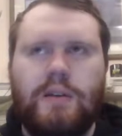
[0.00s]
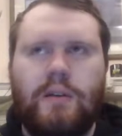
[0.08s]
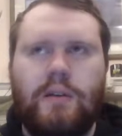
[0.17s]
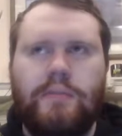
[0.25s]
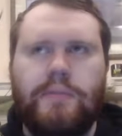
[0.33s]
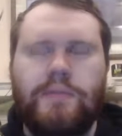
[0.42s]

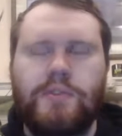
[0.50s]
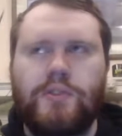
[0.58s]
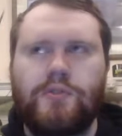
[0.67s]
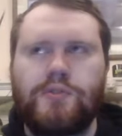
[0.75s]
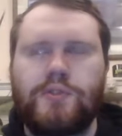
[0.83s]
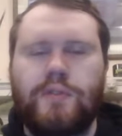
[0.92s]
the
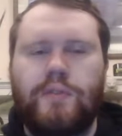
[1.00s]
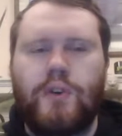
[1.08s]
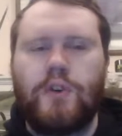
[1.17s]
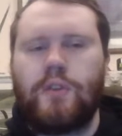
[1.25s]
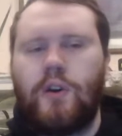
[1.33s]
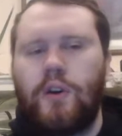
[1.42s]
Children of the Vault
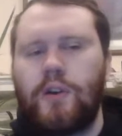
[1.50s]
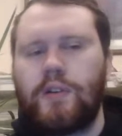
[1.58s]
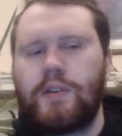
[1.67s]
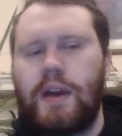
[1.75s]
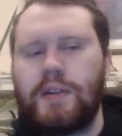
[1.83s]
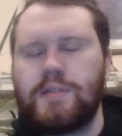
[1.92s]
arc
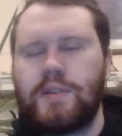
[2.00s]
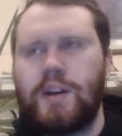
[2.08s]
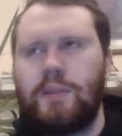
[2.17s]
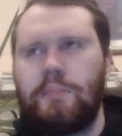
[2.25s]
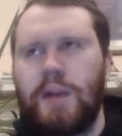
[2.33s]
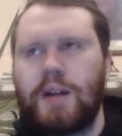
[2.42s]
has to come
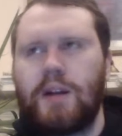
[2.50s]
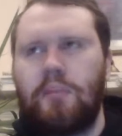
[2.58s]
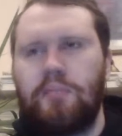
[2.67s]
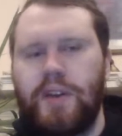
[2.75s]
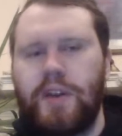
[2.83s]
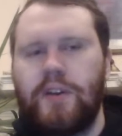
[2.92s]
back up
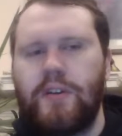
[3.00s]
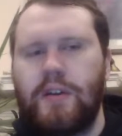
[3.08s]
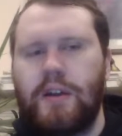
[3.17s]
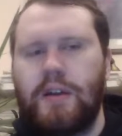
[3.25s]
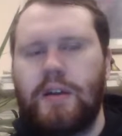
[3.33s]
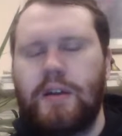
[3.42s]
there
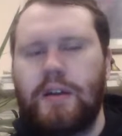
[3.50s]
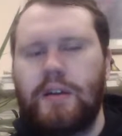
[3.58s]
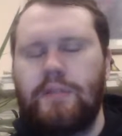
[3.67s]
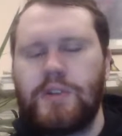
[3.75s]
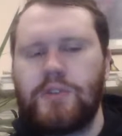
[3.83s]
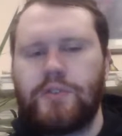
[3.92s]

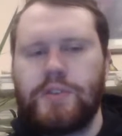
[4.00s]
eventually as